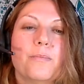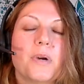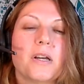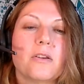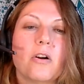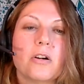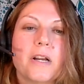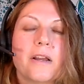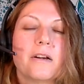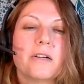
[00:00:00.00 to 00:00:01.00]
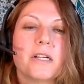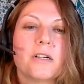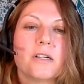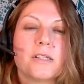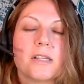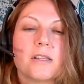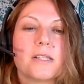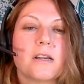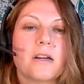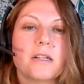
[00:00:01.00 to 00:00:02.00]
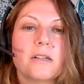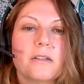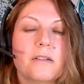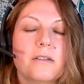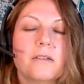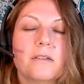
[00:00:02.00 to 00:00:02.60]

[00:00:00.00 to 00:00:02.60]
By the heart area to the side.